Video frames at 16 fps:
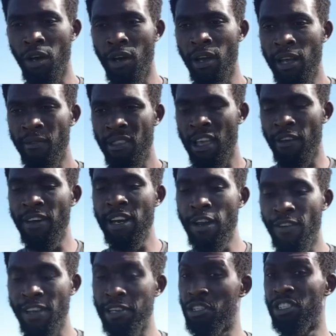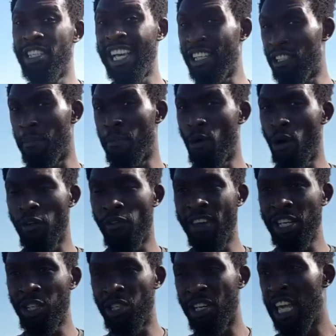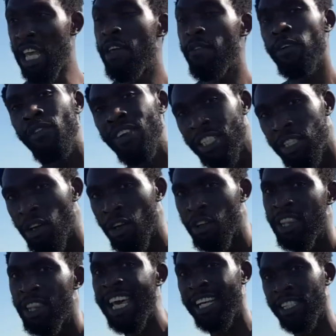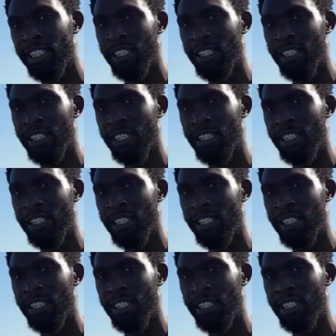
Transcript: So if anything, just take some motivation that even if it's not